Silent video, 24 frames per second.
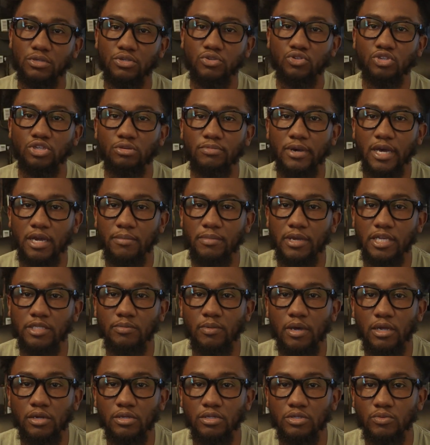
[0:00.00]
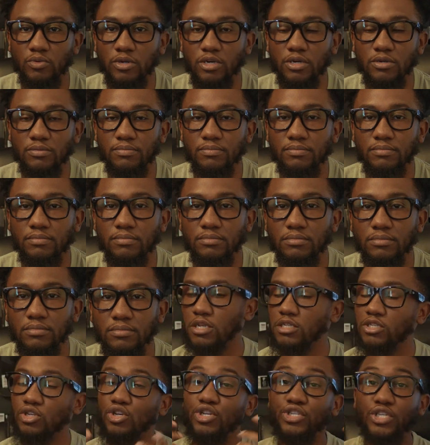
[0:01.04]
you should buy the base model as well.
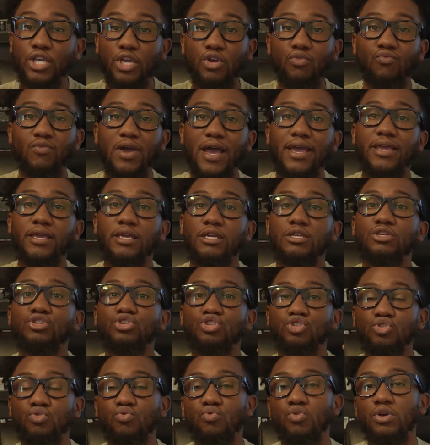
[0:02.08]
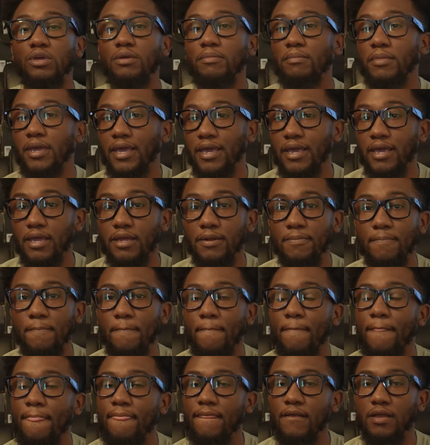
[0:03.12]
So let's get right into it, man.
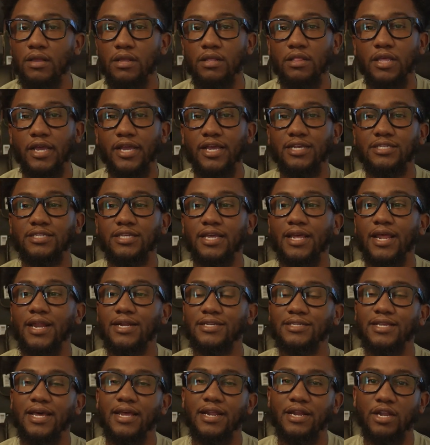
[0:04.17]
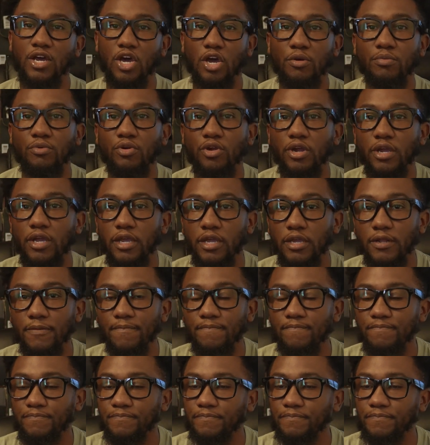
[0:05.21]
Like I said, I decided to upgrade.